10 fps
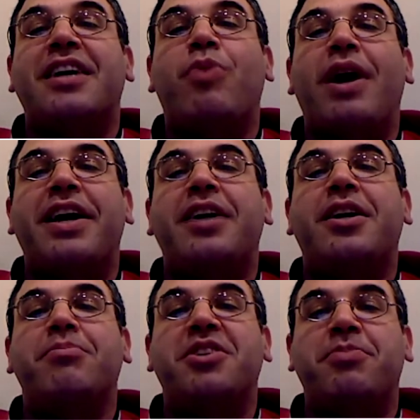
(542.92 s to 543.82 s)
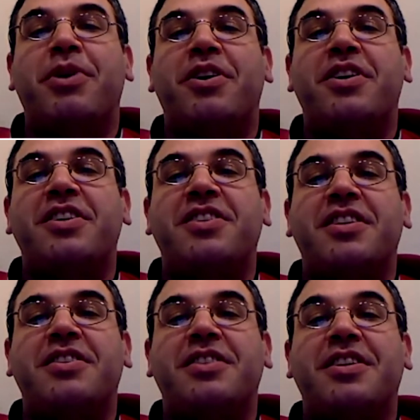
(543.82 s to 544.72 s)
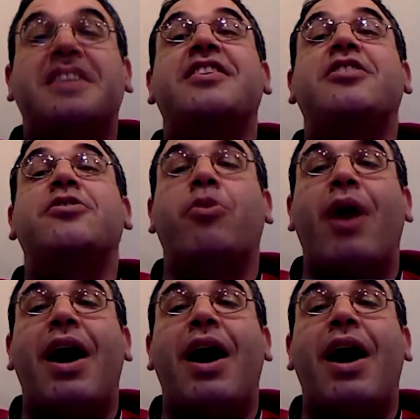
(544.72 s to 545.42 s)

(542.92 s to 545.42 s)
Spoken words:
That's why income disparities continue to